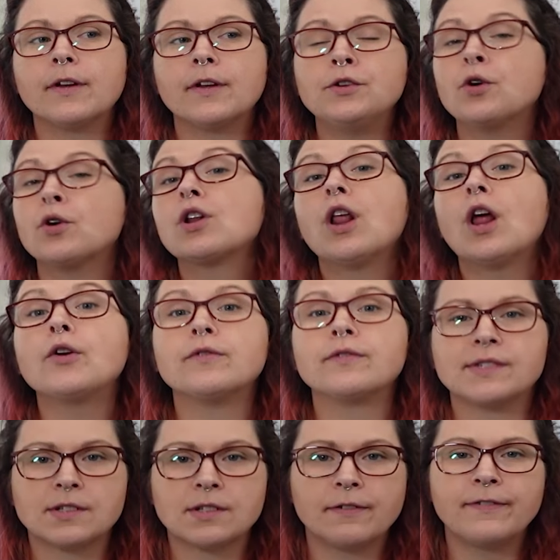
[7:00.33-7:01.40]
your
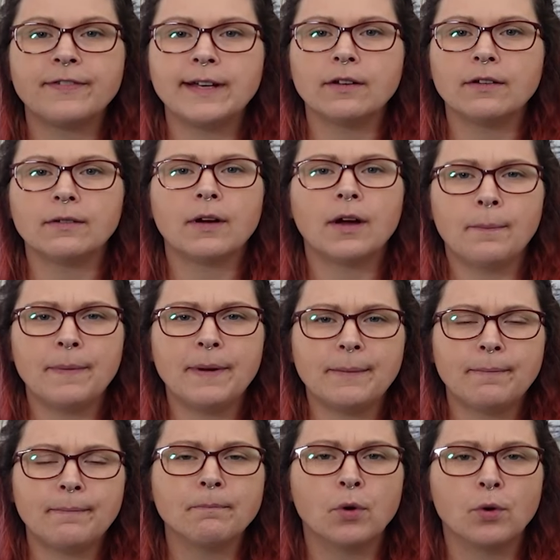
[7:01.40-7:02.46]
clothes to feel a
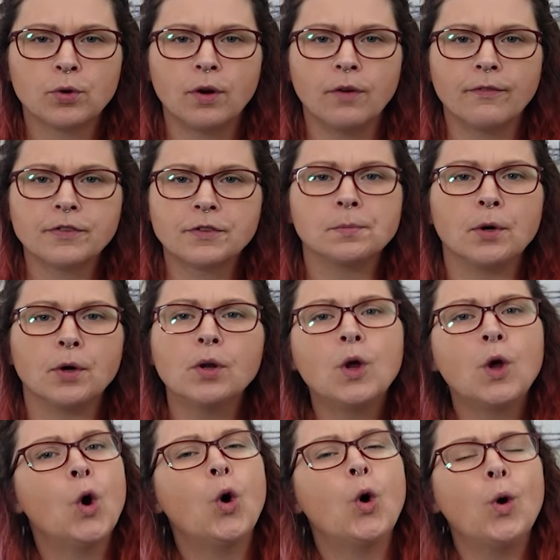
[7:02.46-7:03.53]
bit more comfortable
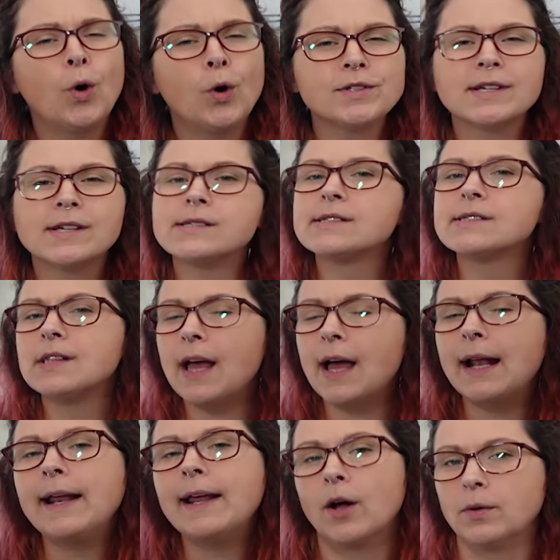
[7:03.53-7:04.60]
or to
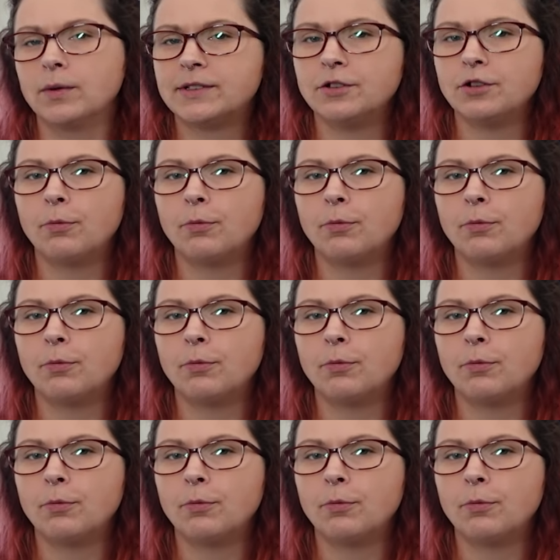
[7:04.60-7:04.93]
slightly alter